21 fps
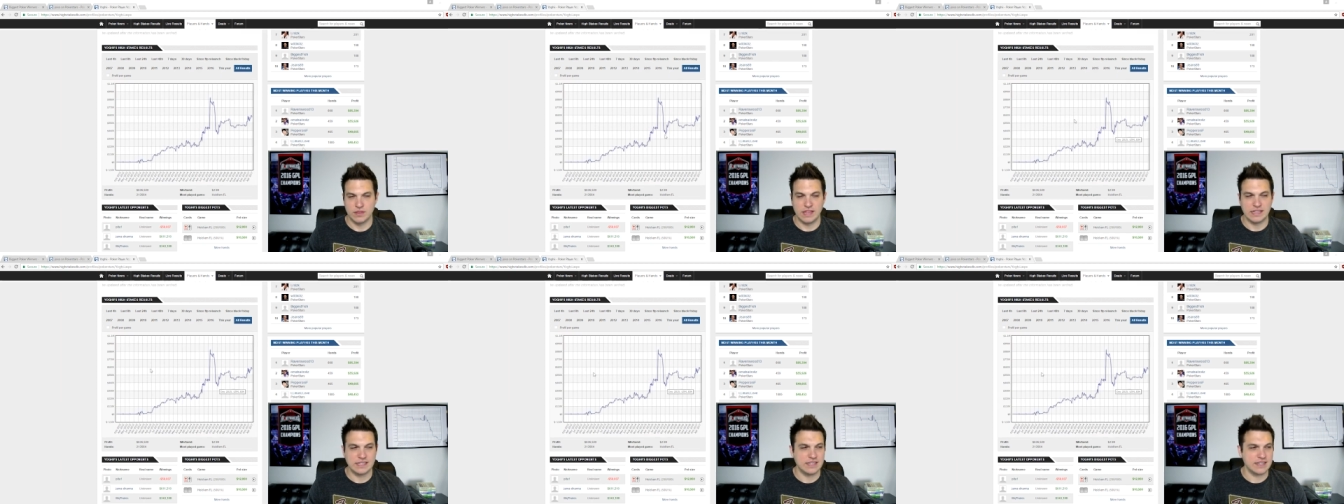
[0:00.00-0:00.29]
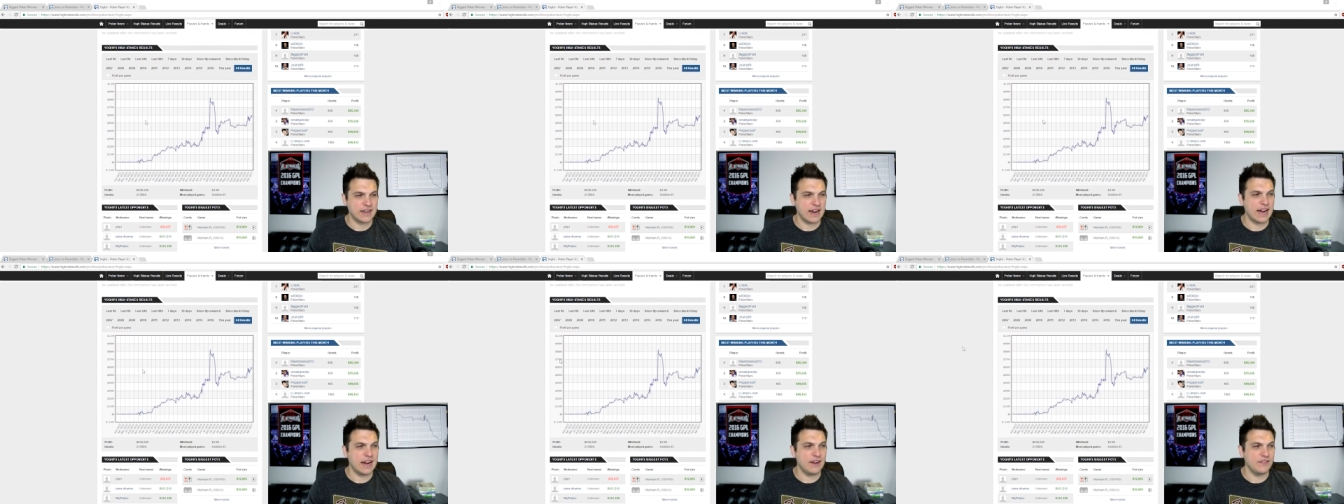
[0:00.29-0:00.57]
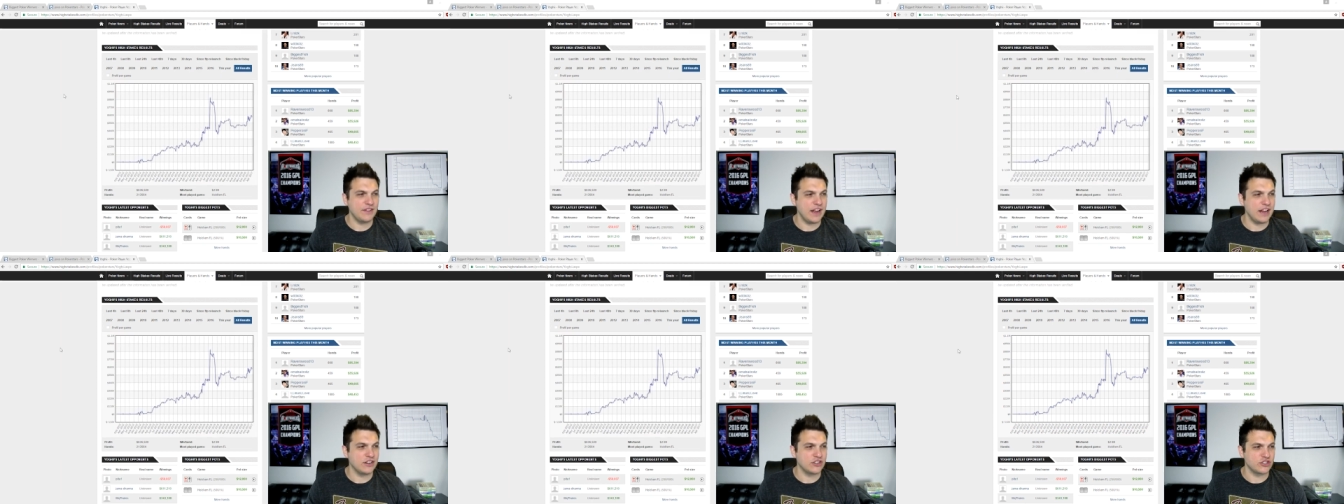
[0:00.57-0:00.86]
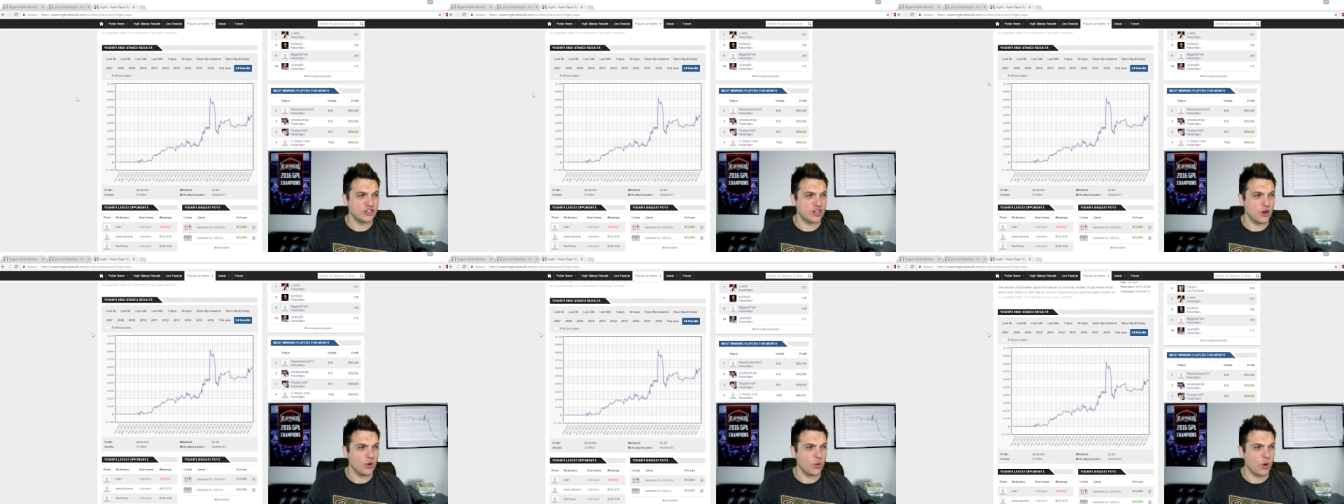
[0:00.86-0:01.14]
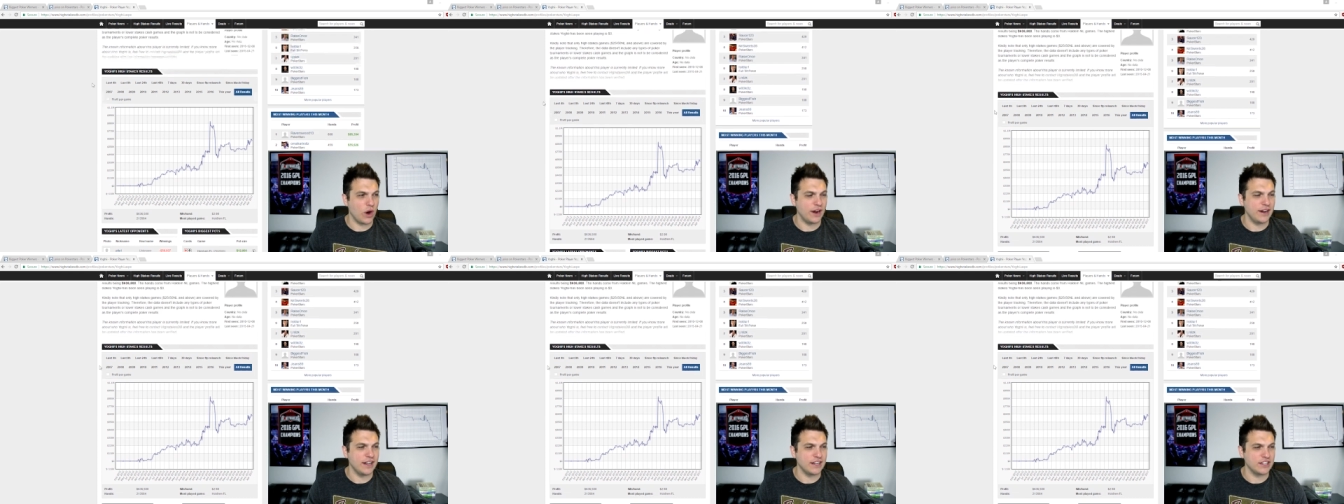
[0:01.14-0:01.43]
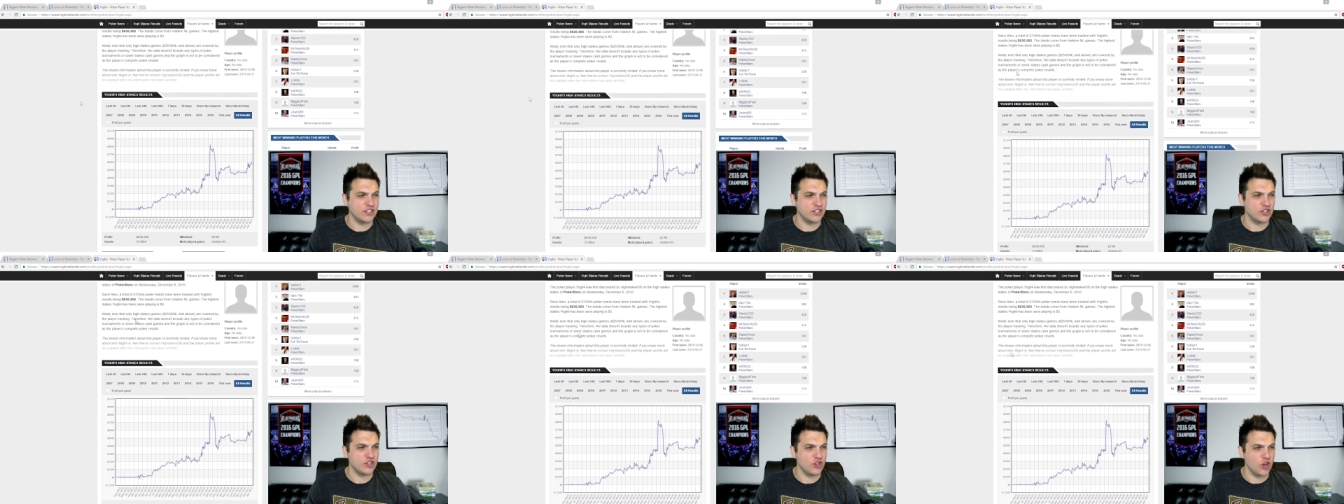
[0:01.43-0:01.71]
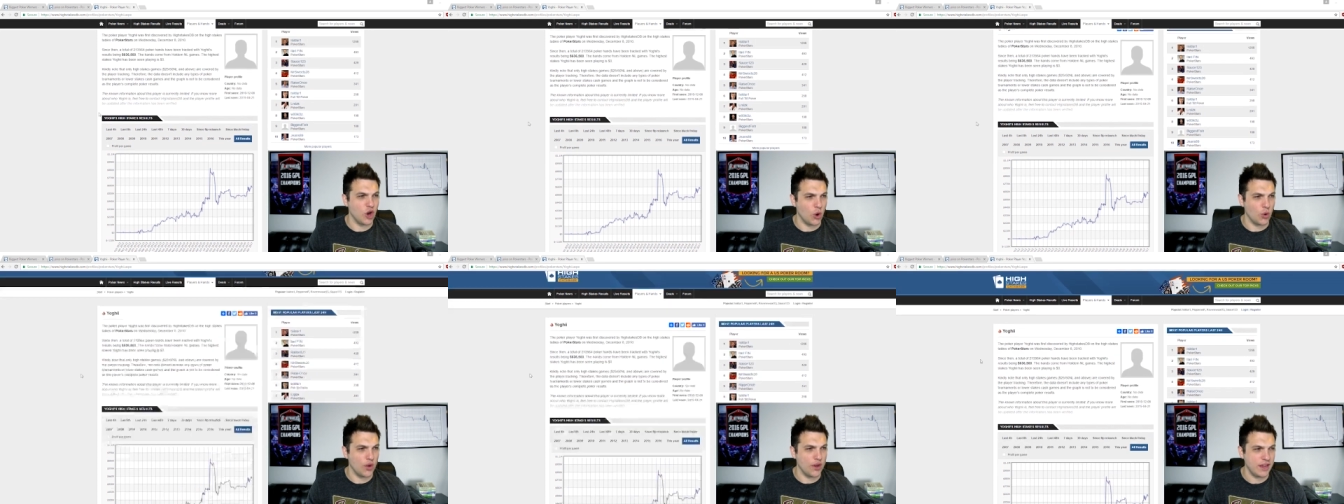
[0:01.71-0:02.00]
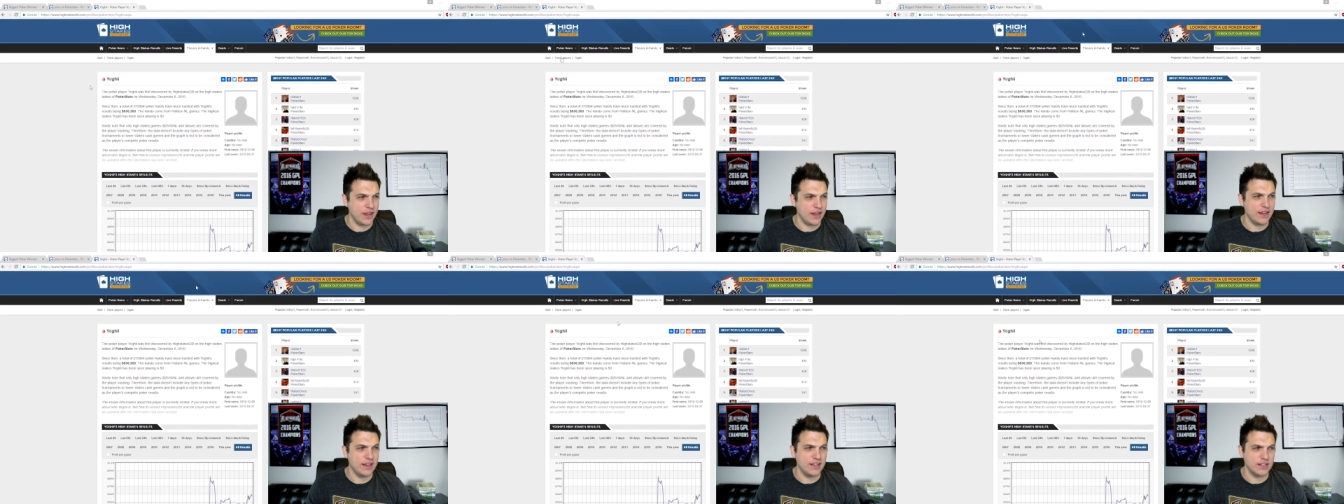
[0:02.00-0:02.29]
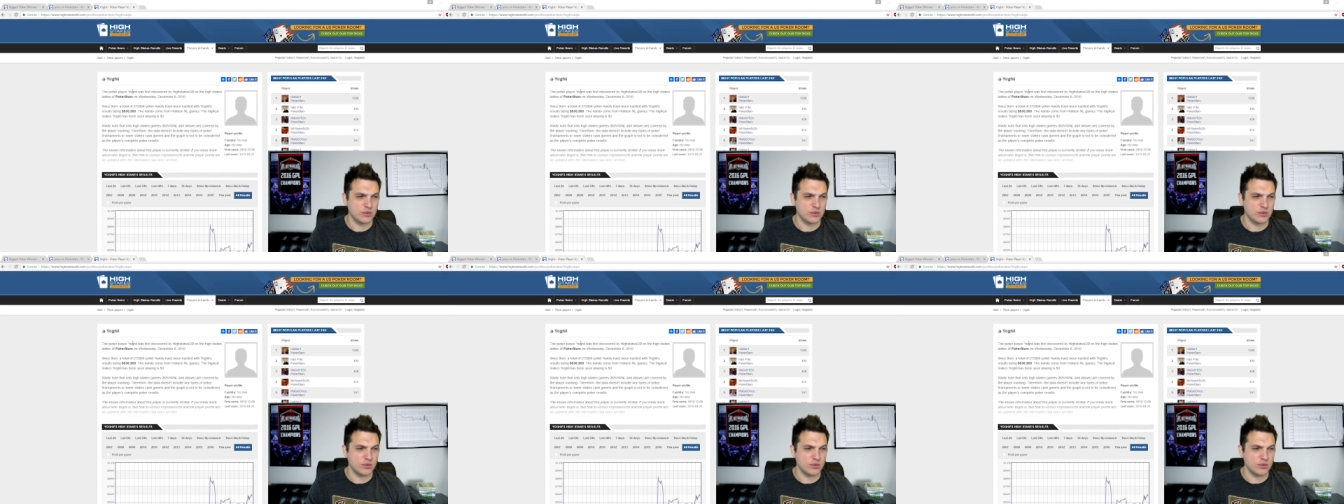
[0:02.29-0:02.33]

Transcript: This is kind of an interesting one. It's Yogi.